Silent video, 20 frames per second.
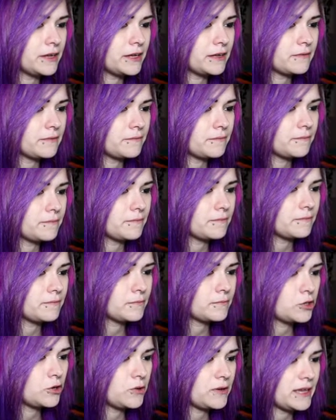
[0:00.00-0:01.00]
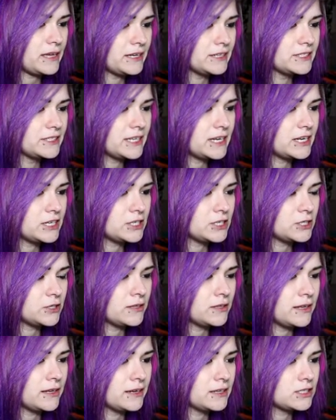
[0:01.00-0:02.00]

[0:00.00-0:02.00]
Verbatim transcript: like, cooking stations on there.